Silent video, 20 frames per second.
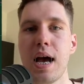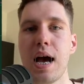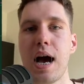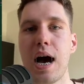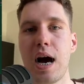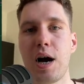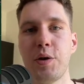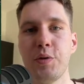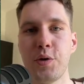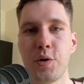
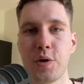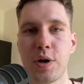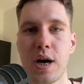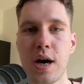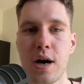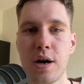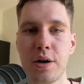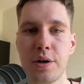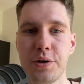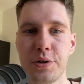how your
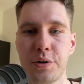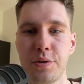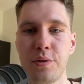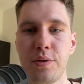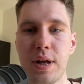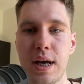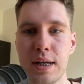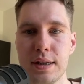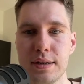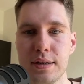
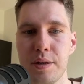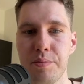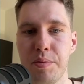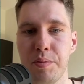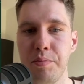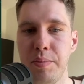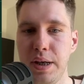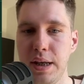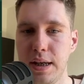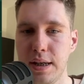article ends
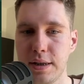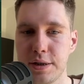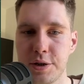up being.